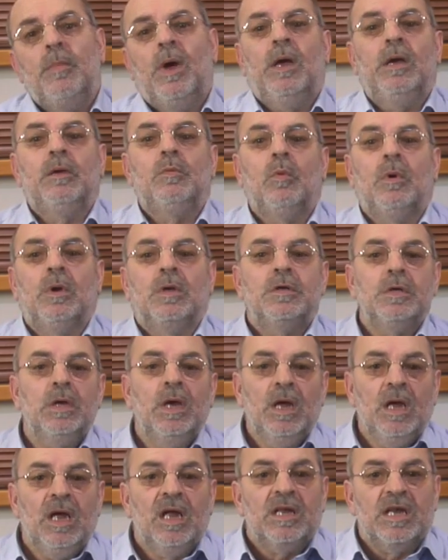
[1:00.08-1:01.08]
might want
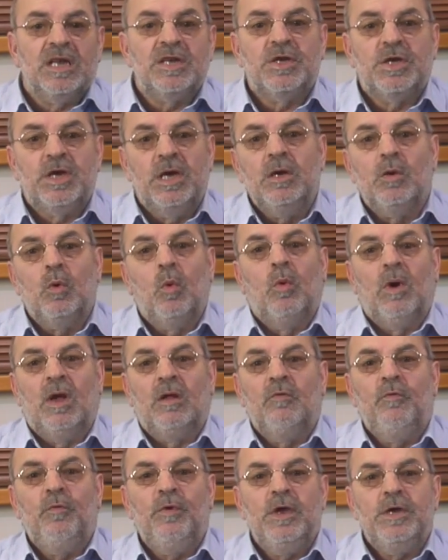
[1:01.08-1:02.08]
that single
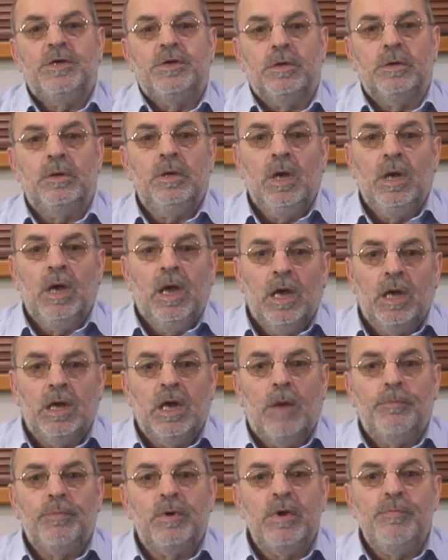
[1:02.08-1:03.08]
one feature and
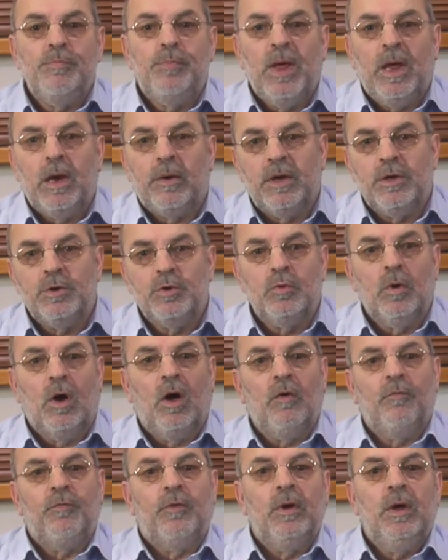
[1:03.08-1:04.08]
are preparing to
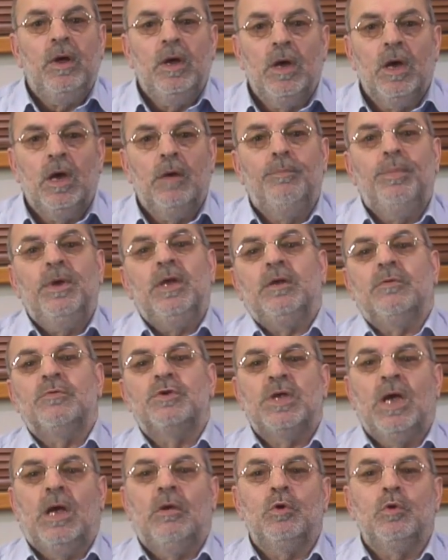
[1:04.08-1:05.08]
offer a bit of
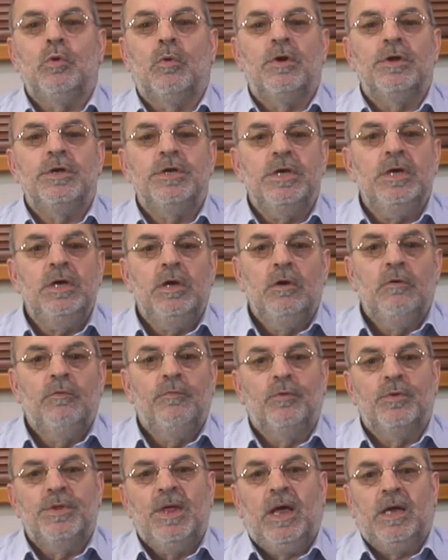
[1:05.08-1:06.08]
sound quality
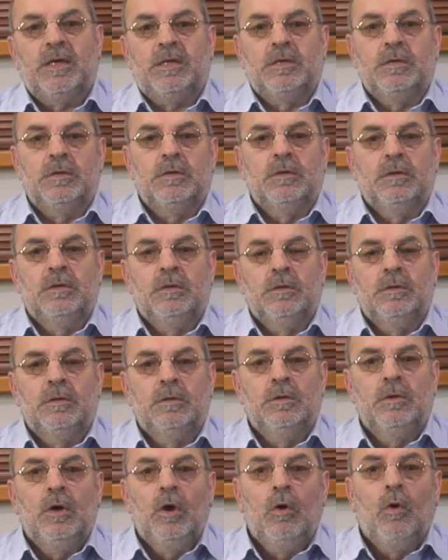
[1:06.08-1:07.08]
for that.
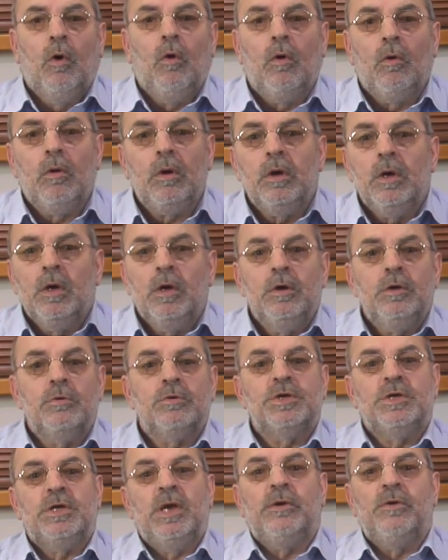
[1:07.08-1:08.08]
Or your
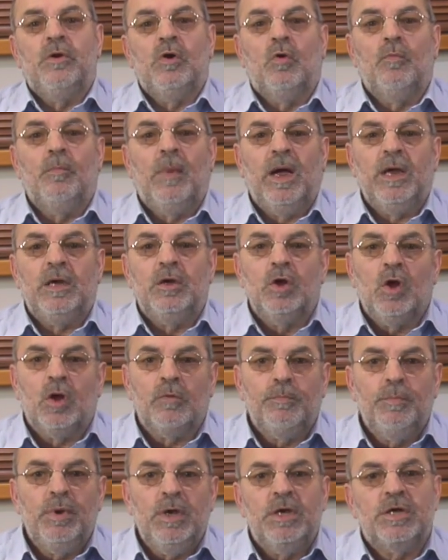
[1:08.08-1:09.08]
stereo might
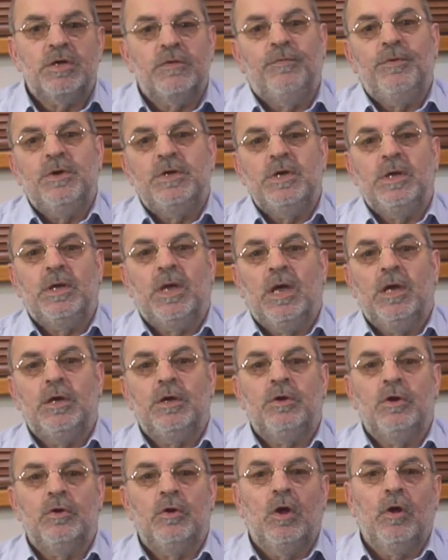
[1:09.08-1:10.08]
not be
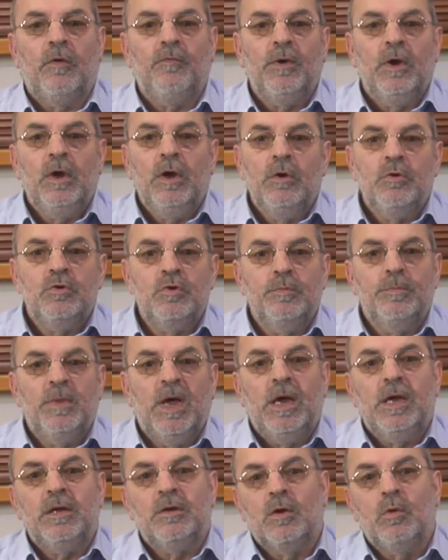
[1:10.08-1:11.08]
sophisticated enough to
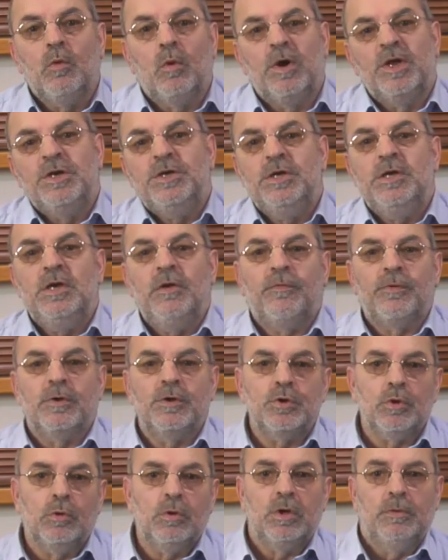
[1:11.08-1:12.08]
make the quality
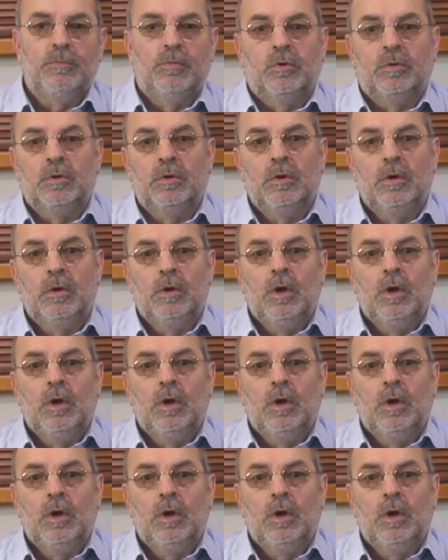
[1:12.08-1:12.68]
difference audible.